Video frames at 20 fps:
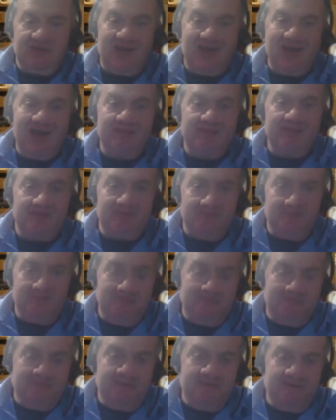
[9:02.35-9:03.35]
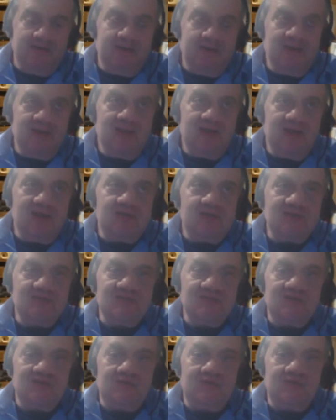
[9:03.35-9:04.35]
happen.
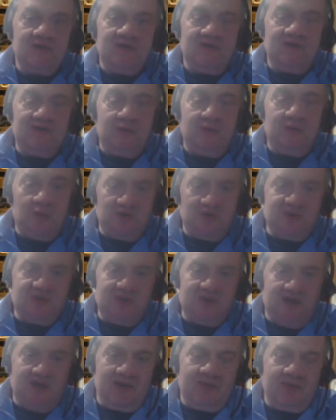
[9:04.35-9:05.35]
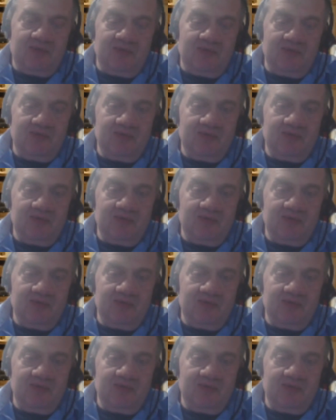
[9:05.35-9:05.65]
So, but if it was to happen,